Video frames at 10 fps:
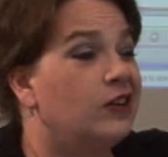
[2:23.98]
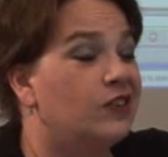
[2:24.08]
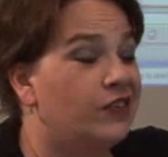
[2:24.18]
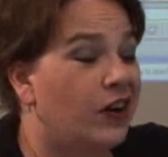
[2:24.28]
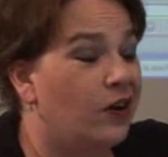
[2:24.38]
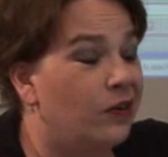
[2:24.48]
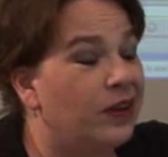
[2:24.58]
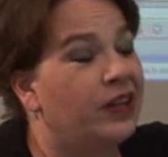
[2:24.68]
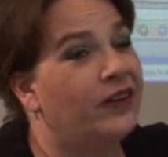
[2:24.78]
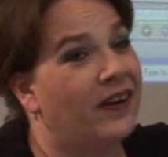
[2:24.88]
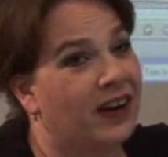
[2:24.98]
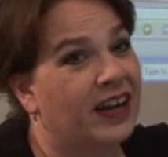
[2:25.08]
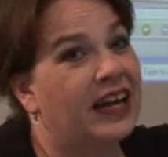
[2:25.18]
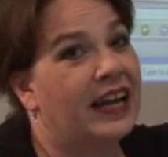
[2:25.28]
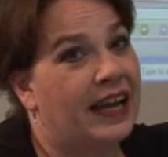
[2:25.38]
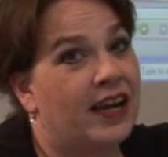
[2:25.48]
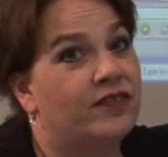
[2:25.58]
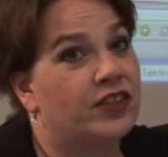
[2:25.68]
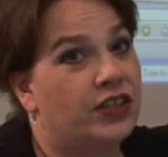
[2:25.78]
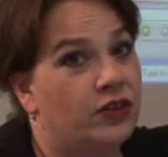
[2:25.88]
So you are going to
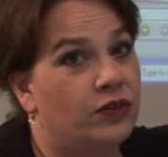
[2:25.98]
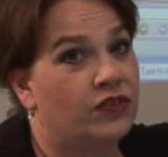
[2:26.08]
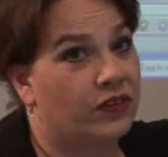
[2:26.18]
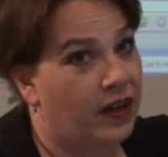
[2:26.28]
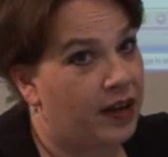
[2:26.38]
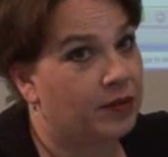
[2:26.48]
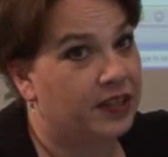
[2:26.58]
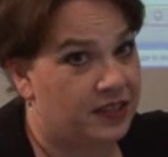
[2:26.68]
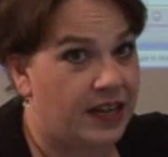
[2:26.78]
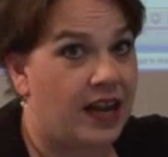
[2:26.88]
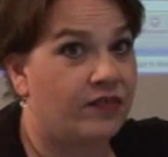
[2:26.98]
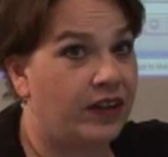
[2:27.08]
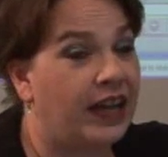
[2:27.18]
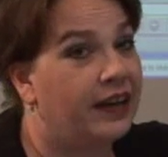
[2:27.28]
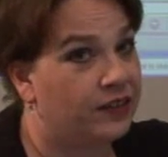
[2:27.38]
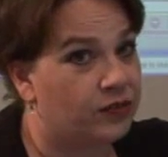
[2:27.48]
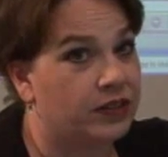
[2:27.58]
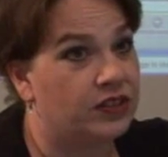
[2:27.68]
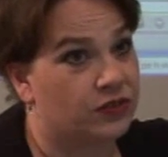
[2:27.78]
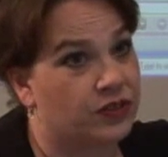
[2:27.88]
have to use the library staff and its
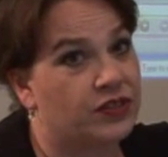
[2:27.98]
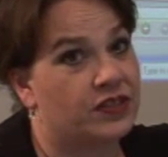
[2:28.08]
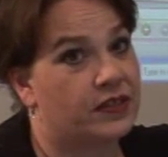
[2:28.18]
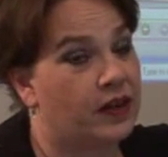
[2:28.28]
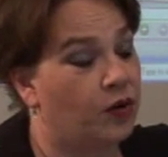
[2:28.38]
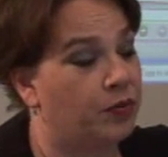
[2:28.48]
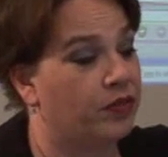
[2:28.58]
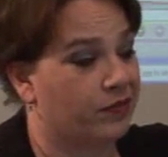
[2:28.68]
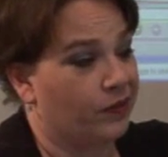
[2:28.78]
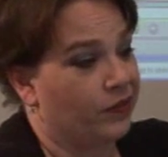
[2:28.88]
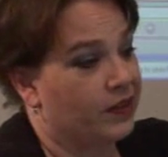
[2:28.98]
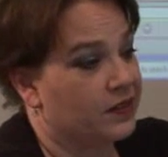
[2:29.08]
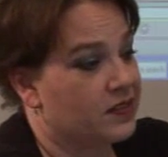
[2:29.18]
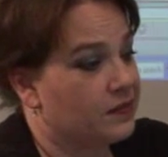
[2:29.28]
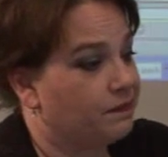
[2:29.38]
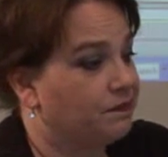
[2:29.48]
resources to help you through this.